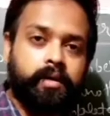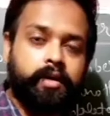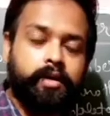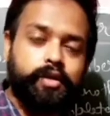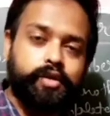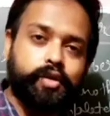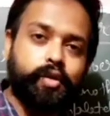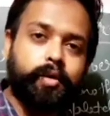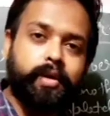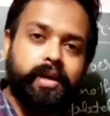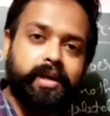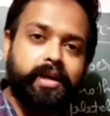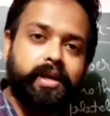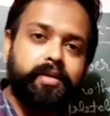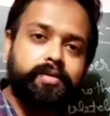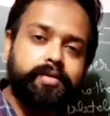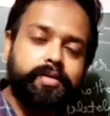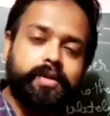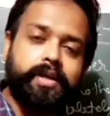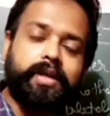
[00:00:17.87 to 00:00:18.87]
So okay,
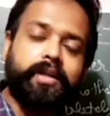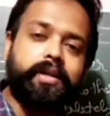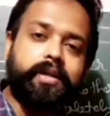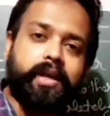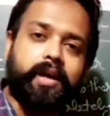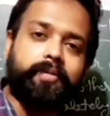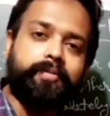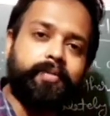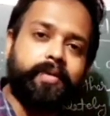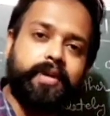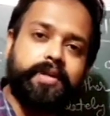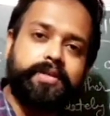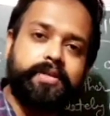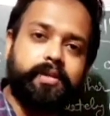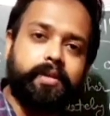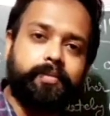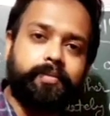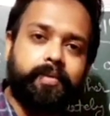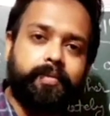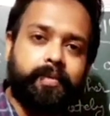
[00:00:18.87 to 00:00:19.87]
now see the
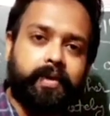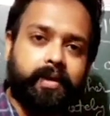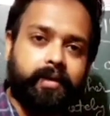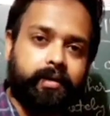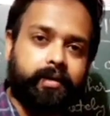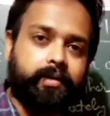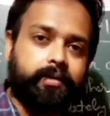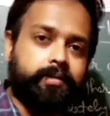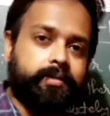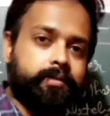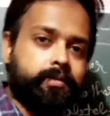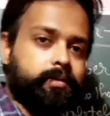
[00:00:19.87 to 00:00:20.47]
definition of the factor.